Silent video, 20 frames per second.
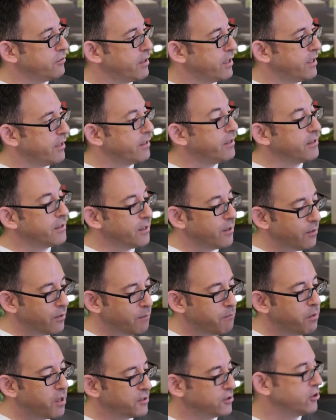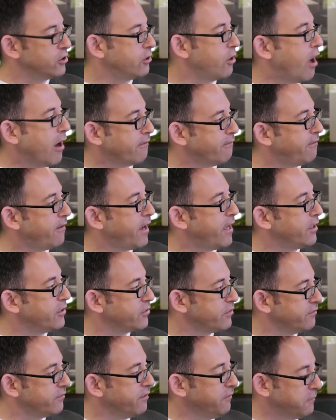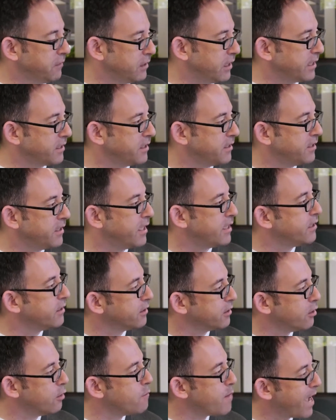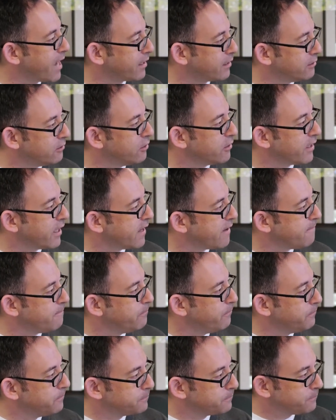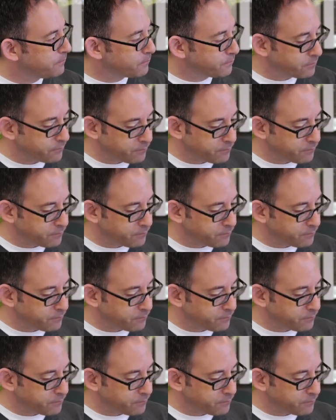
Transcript: uh, you know, a bunch of log files of, of collected data to go back and look at. Cool.